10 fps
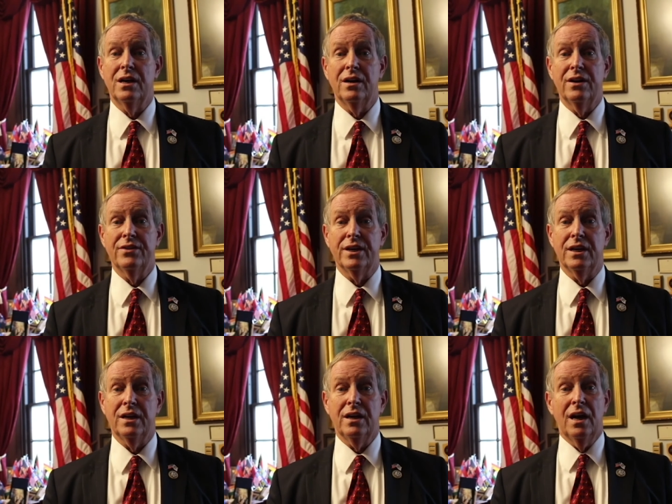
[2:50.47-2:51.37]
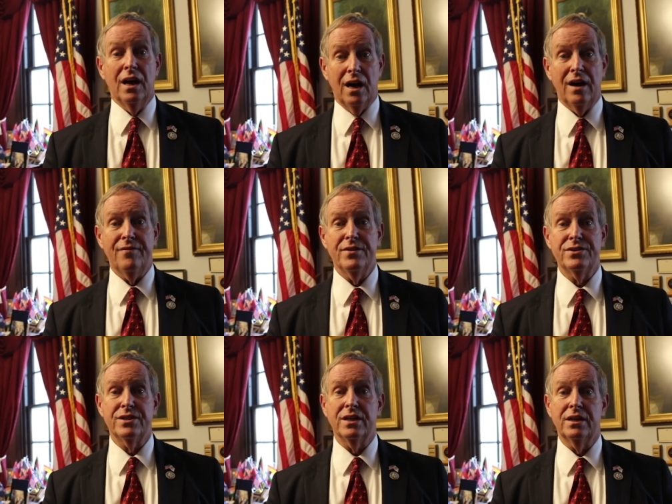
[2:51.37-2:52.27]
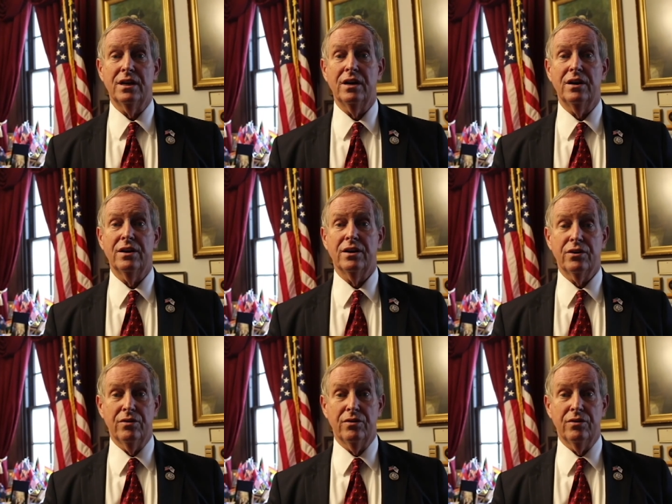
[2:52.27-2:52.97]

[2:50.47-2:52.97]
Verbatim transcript: Uh, the office that uh,